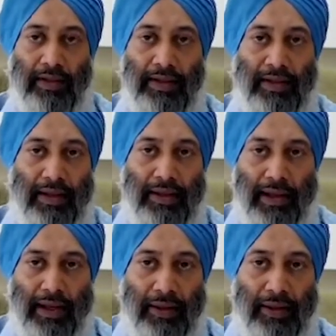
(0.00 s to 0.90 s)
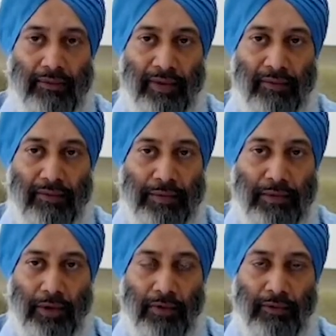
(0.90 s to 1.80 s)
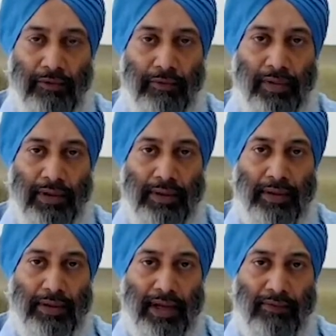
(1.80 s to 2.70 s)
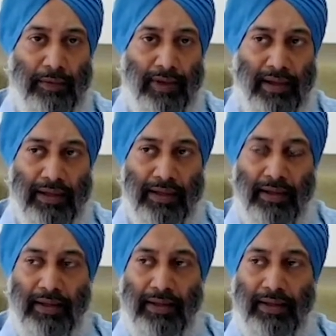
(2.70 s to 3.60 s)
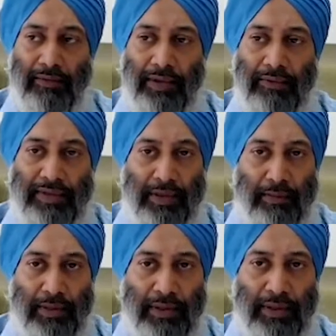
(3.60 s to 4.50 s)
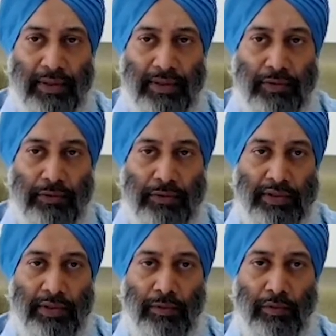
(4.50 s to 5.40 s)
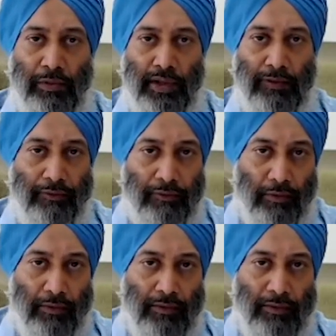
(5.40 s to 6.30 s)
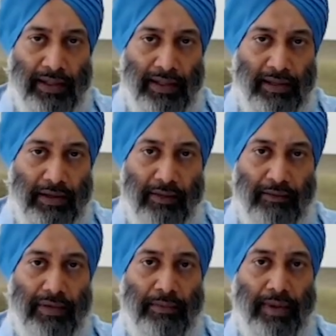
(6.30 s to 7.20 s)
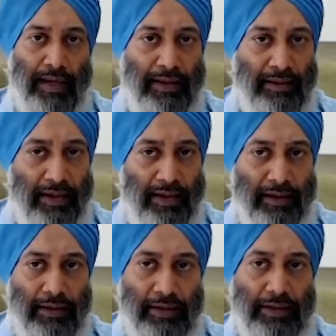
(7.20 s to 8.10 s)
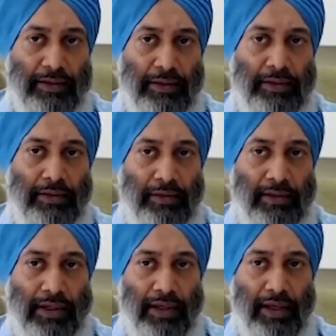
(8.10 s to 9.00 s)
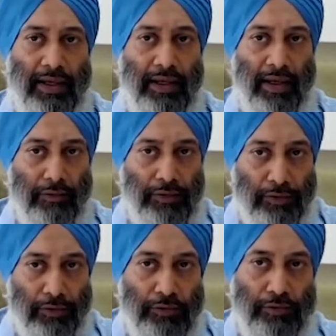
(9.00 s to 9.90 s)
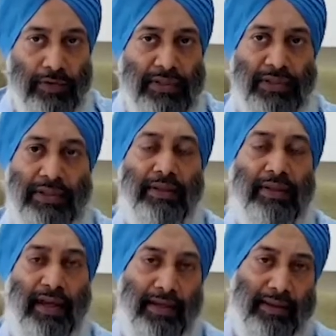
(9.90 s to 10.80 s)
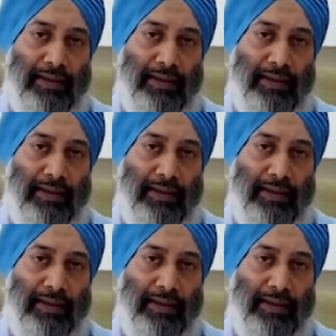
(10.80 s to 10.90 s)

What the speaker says: then I think we've sort of been left behind. Even if somebody is using a mobile phone while driving, pattern recognition today allows you to discern that.